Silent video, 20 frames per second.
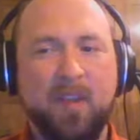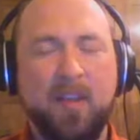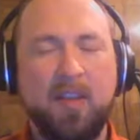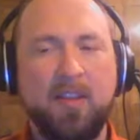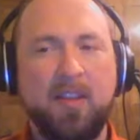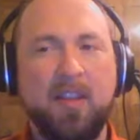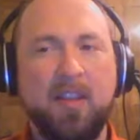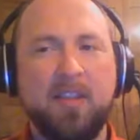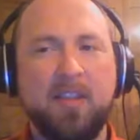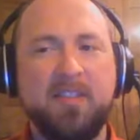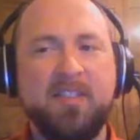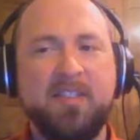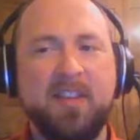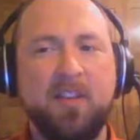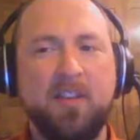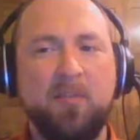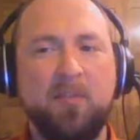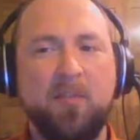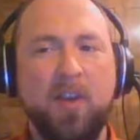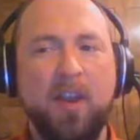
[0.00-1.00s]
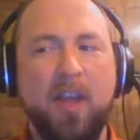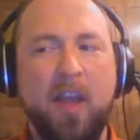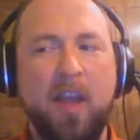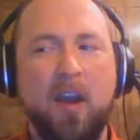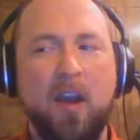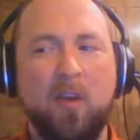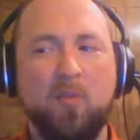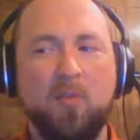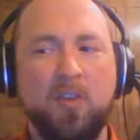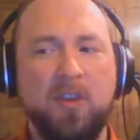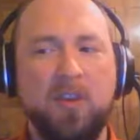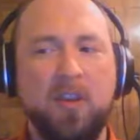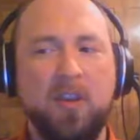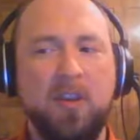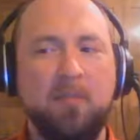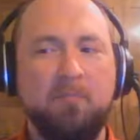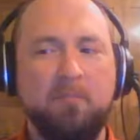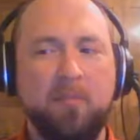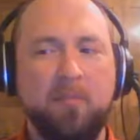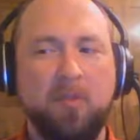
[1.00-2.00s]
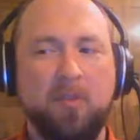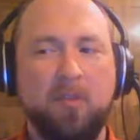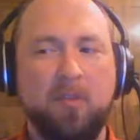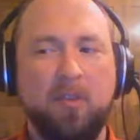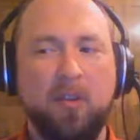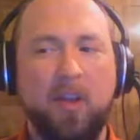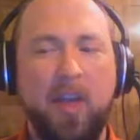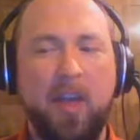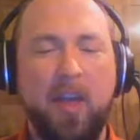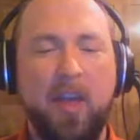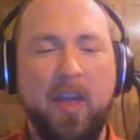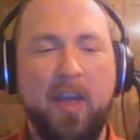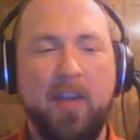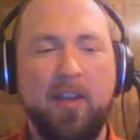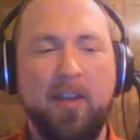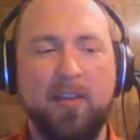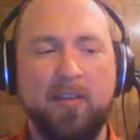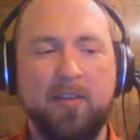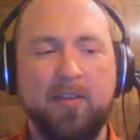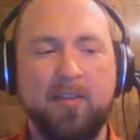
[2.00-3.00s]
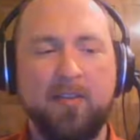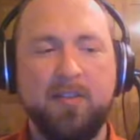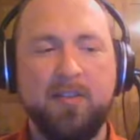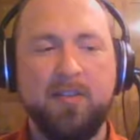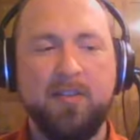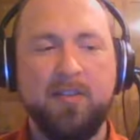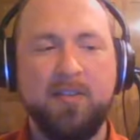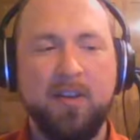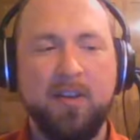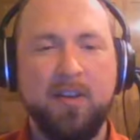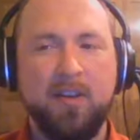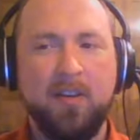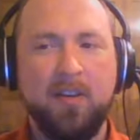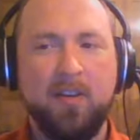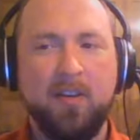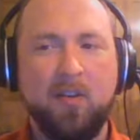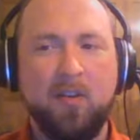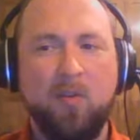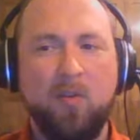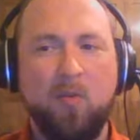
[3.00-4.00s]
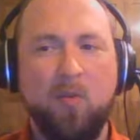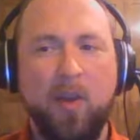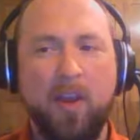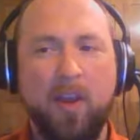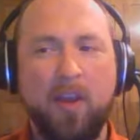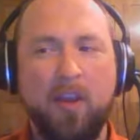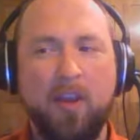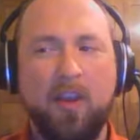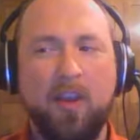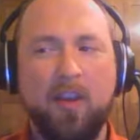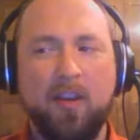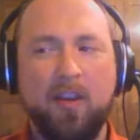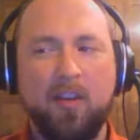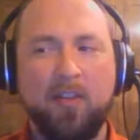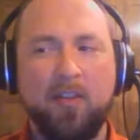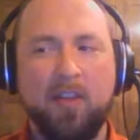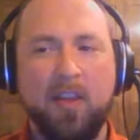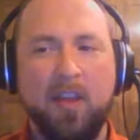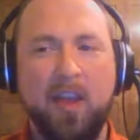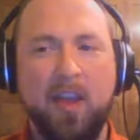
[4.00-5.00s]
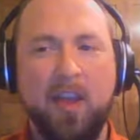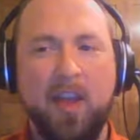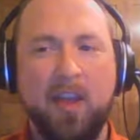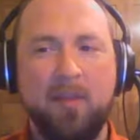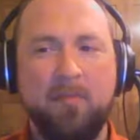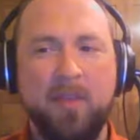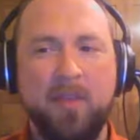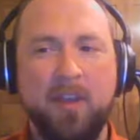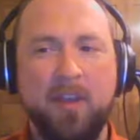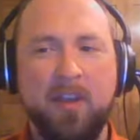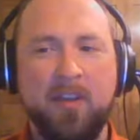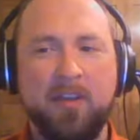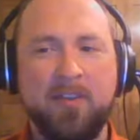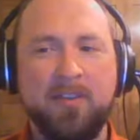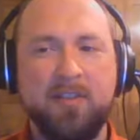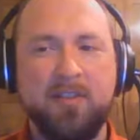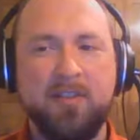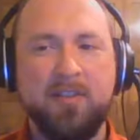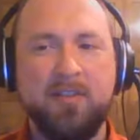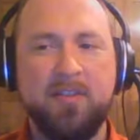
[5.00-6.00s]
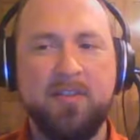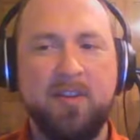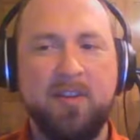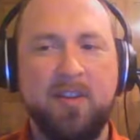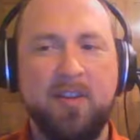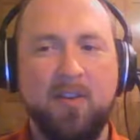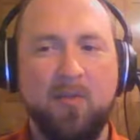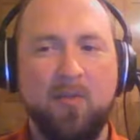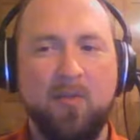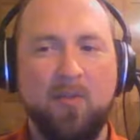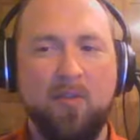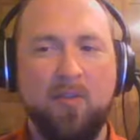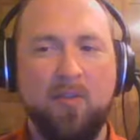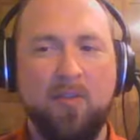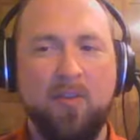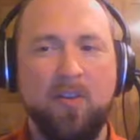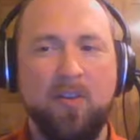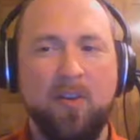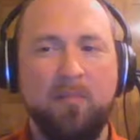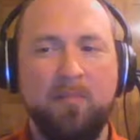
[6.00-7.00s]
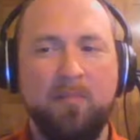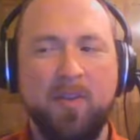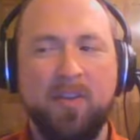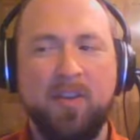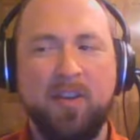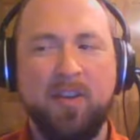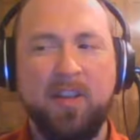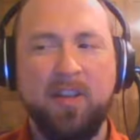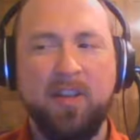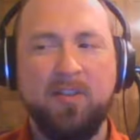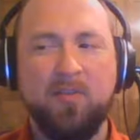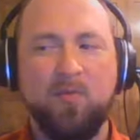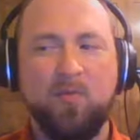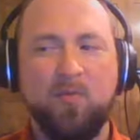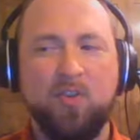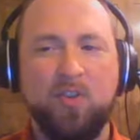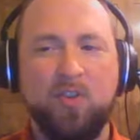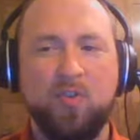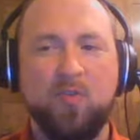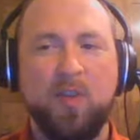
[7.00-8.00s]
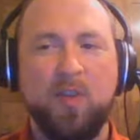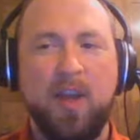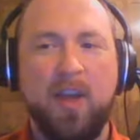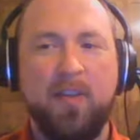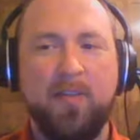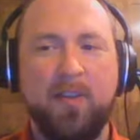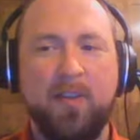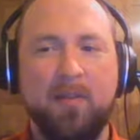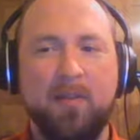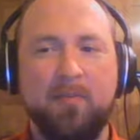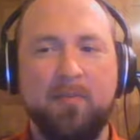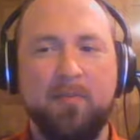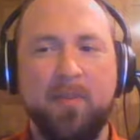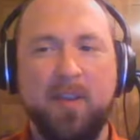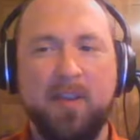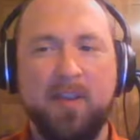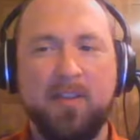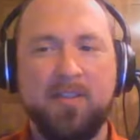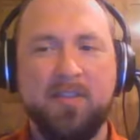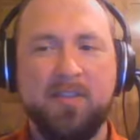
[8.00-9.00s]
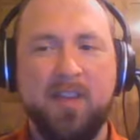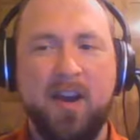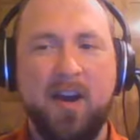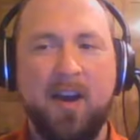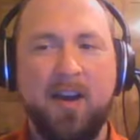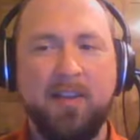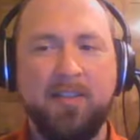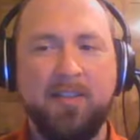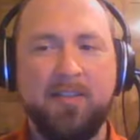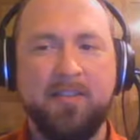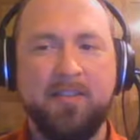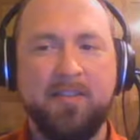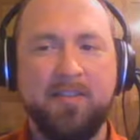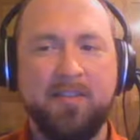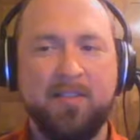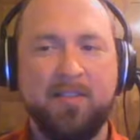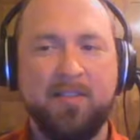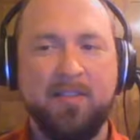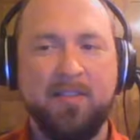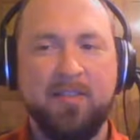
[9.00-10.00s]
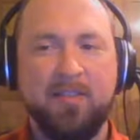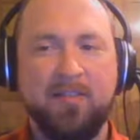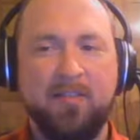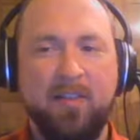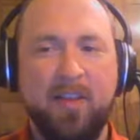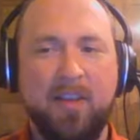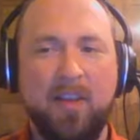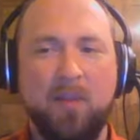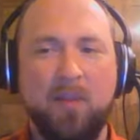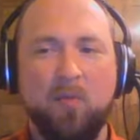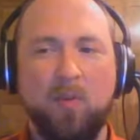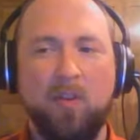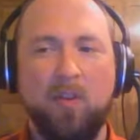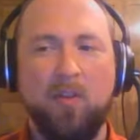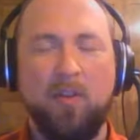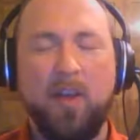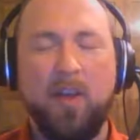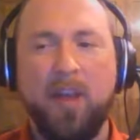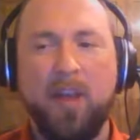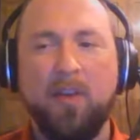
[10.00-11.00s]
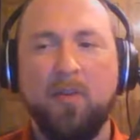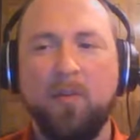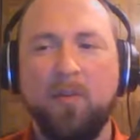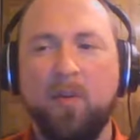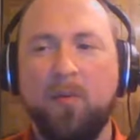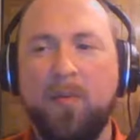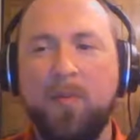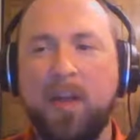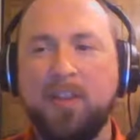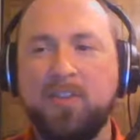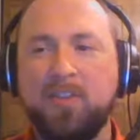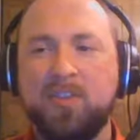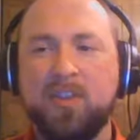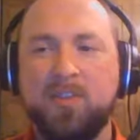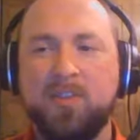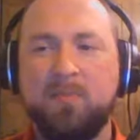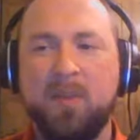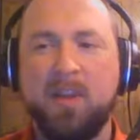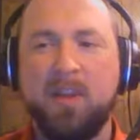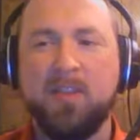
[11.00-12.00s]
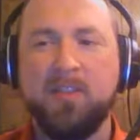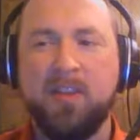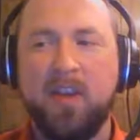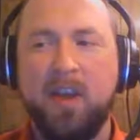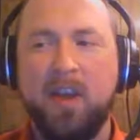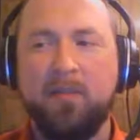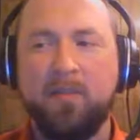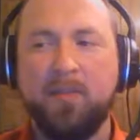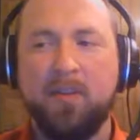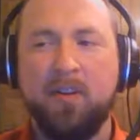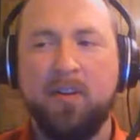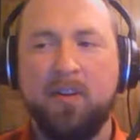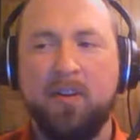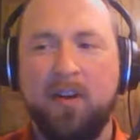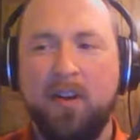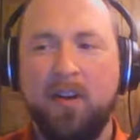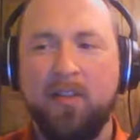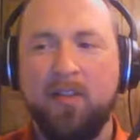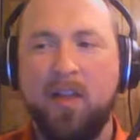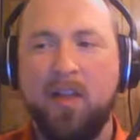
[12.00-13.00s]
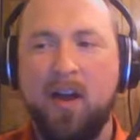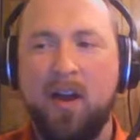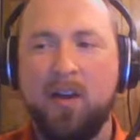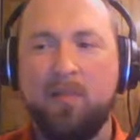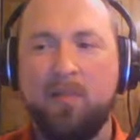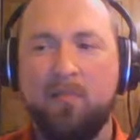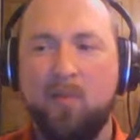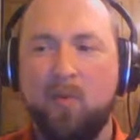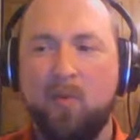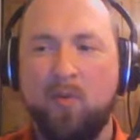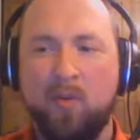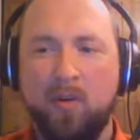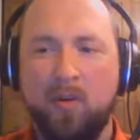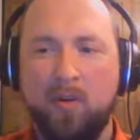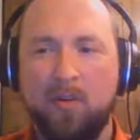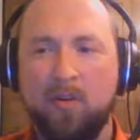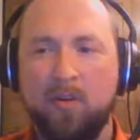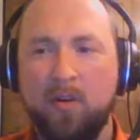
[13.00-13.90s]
Considering how nimble and quick the enemy is, your ability to shoot at them is not equal. And I don't know if that's just because you have to unlock more,